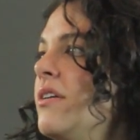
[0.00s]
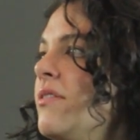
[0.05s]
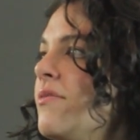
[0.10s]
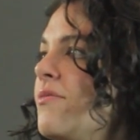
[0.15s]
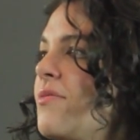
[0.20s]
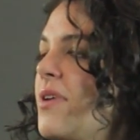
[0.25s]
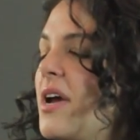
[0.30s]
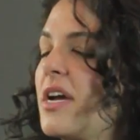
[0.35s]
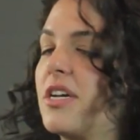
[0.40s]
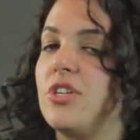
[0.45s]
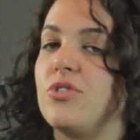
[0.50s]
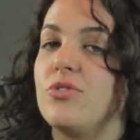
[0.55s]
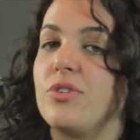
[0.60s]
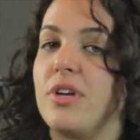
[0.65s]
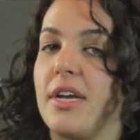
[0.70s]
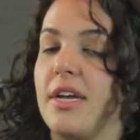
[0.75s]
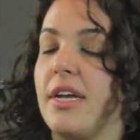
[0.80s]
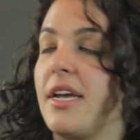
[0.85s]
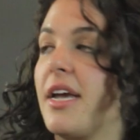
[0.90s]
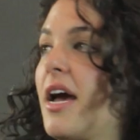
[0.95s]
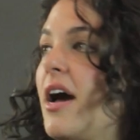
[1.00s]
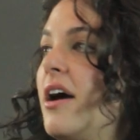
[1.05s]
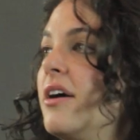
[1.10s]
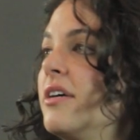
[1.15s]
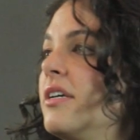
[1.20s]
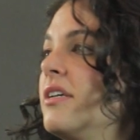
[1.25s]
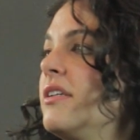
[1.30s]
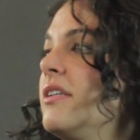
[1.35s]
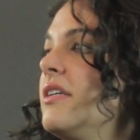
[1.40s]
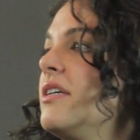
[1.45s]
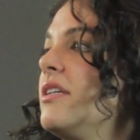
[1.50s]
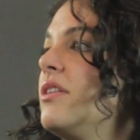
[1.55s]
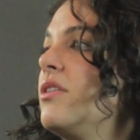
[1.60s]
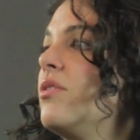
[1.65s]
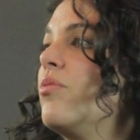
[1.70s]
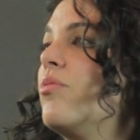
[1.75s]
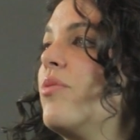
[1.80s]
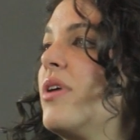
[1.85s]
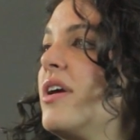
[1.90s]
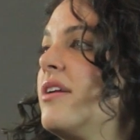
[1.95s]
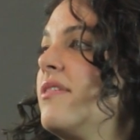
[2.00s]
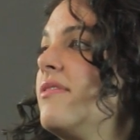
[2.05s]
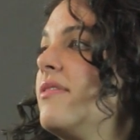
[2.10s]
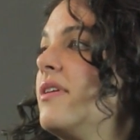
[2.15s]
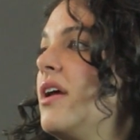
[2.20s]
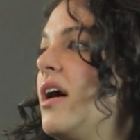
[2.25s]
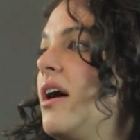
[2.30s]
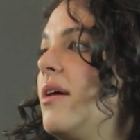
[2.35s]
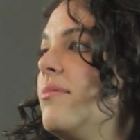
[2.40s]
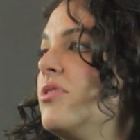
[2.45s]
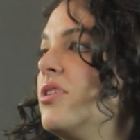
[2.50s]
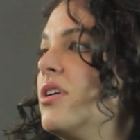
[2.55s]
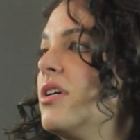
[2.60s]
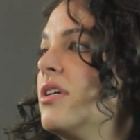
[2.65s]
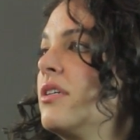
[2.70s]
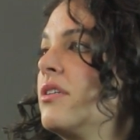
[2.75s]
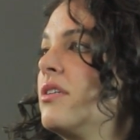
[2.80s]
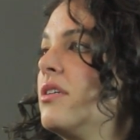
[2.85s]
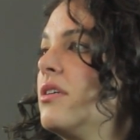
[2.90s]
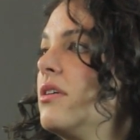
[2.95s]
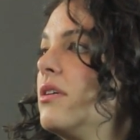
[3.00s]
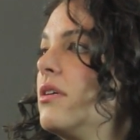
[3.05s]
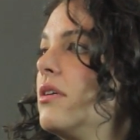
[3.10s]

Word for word: In fact, you can calculate the weight of an object